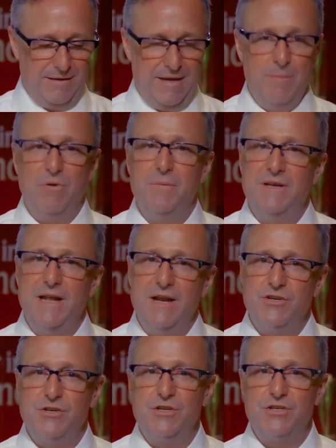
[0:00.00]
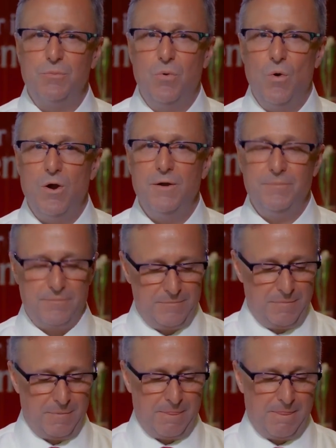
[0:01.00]
implementation support,
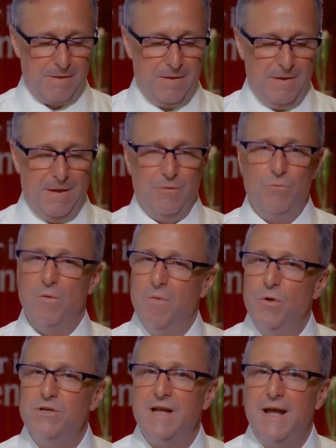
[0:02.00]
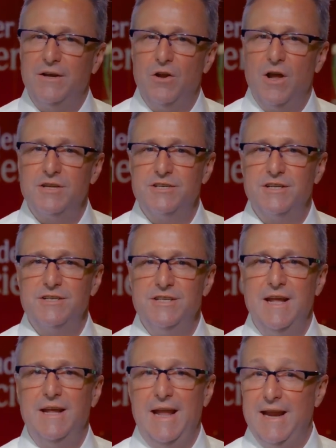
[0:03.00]
remote diagnostics
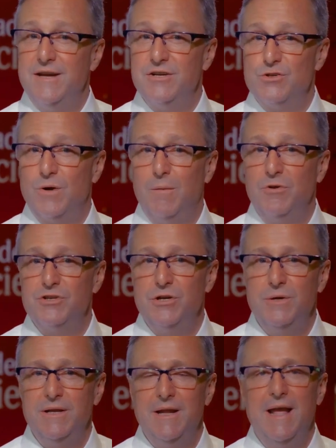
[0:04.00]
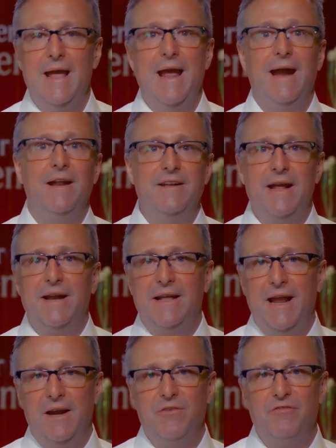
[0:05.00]
to aid in troubleshooting, and a
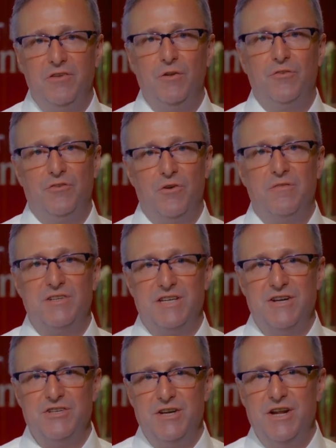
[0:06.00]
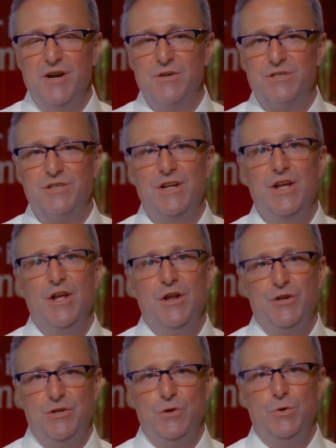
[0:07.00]
dedicated field service engineers
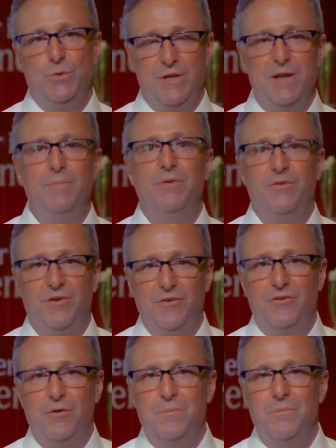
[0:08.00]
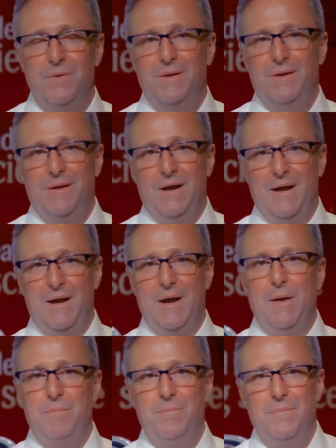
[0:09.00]
to keep the system
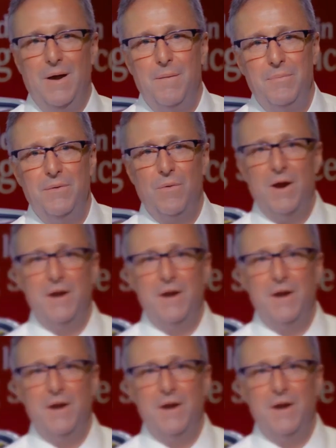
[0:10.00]
up and